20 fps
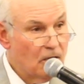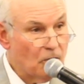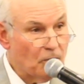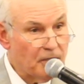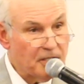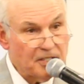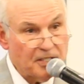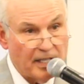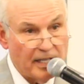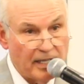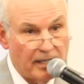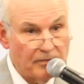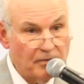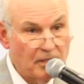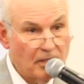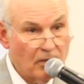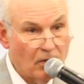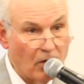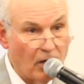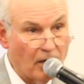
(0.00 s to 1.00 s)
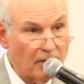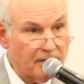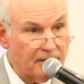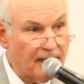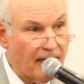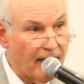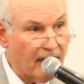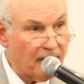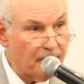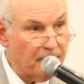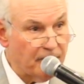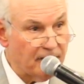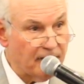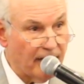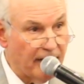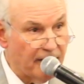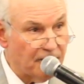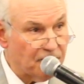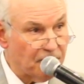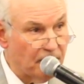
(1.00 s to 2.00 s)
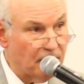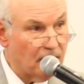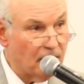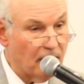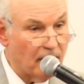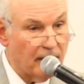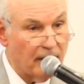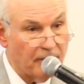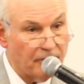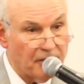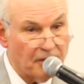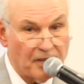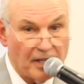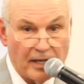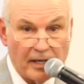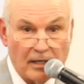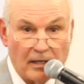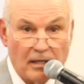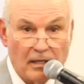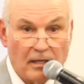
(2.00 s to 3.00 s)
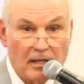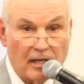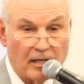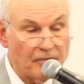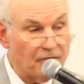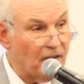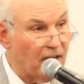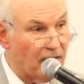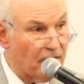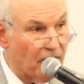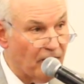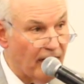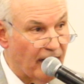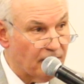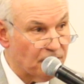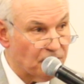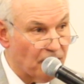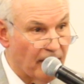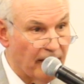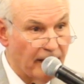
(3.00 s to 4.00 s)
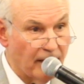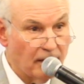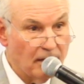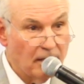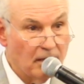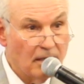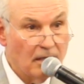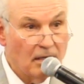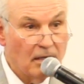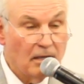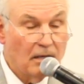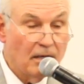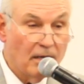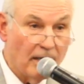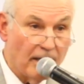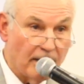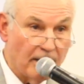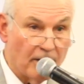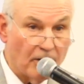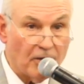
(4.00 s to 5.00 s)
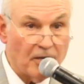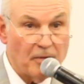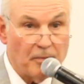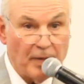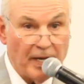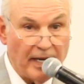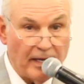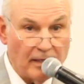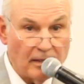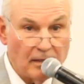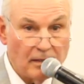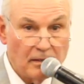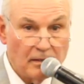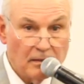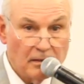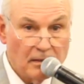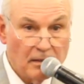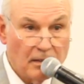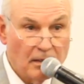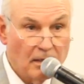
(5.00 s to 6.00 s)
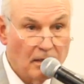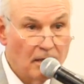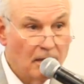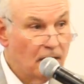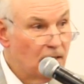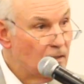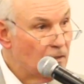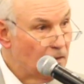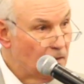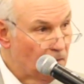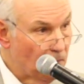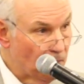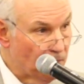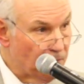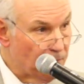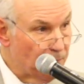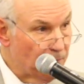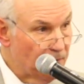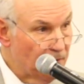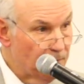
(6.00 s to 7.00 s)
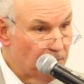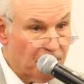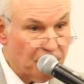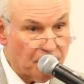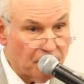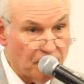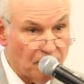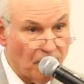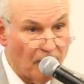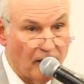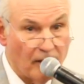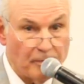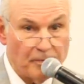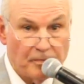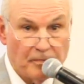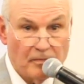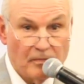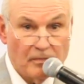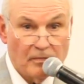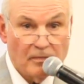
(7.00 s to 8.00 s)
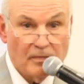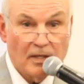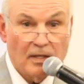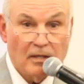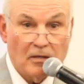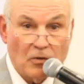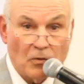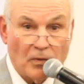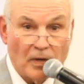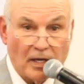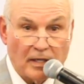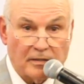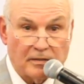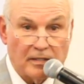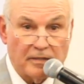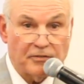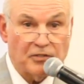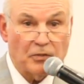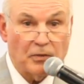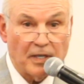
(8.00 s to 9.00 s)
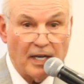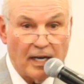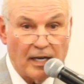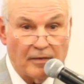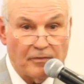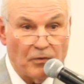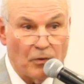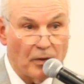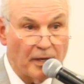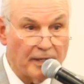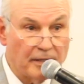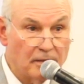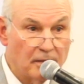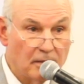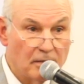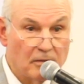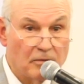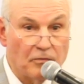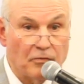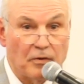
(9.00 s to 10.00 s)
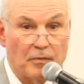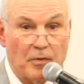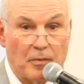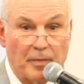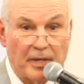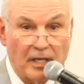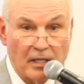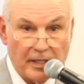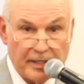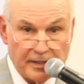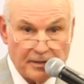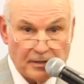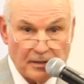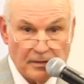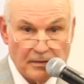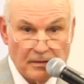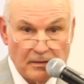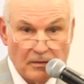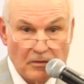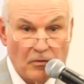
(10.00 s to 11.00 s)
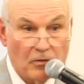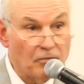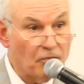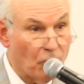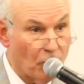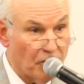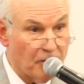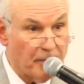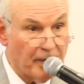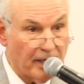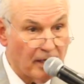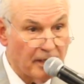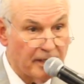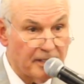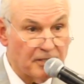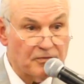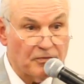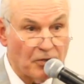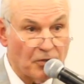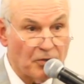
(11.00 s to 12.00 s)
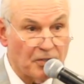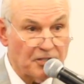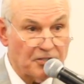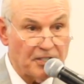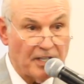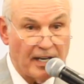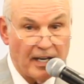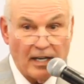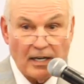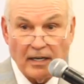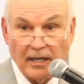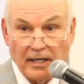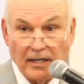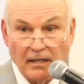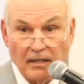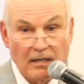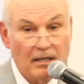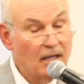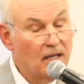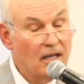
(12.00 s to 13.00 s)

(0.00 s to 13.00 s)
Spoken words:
Received all the documentation and everything on Father Andre, and they're going to meet with Mr. Trump relative to an envoy from the Middle East, for the Middle East, for Christianity.